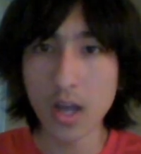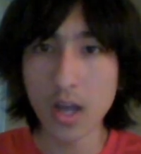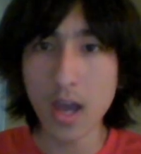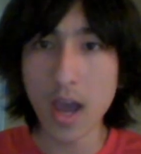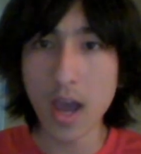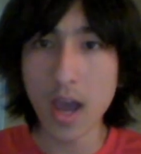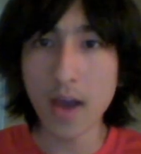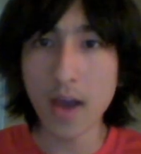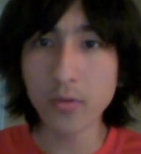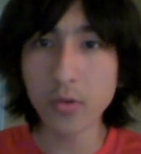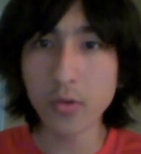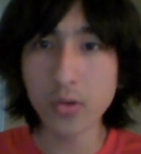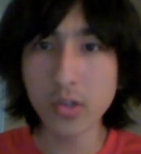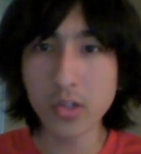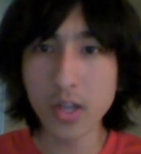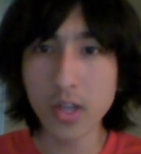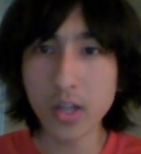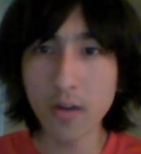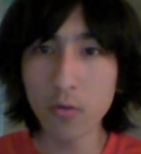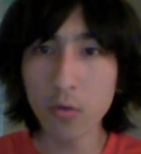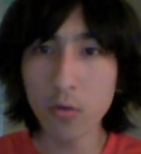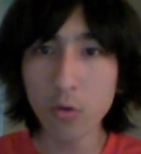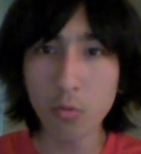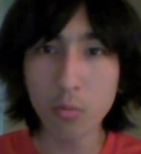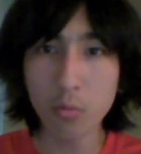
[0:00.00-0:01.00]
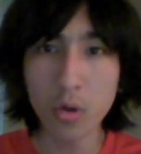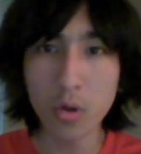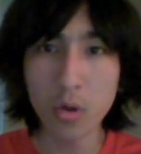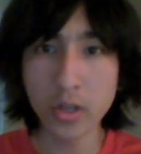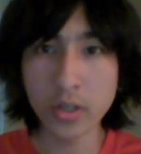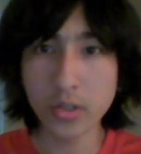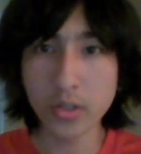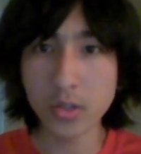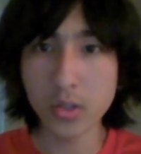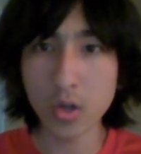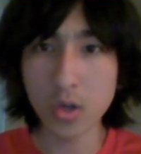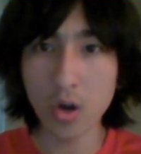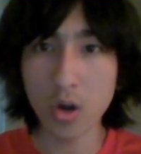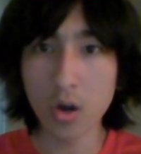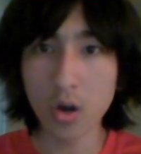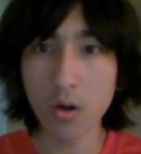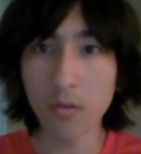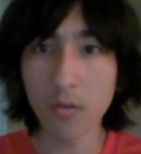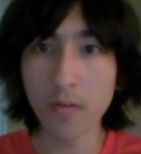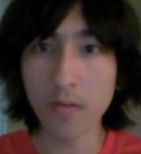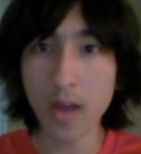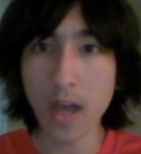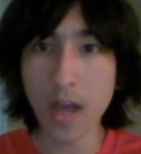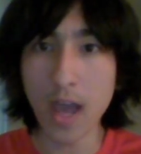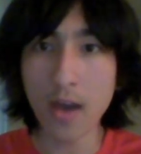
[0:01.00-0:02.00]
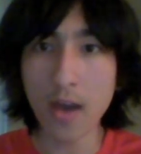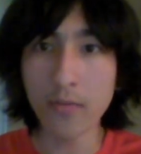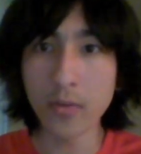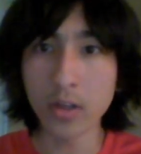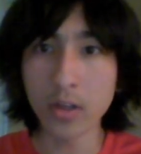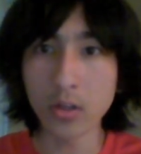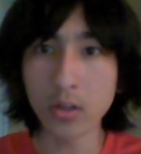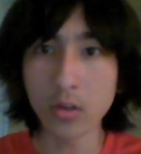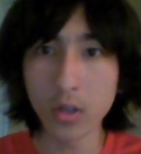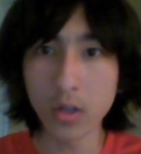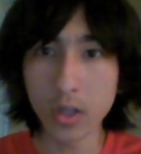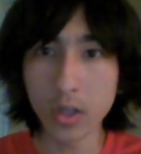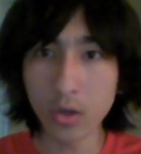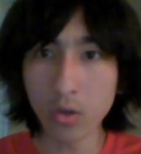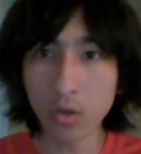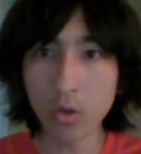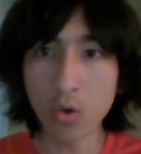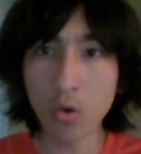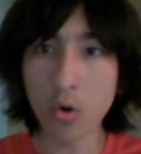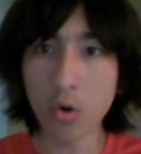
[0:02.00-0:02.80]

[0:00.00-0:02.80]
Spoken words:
after several months of having little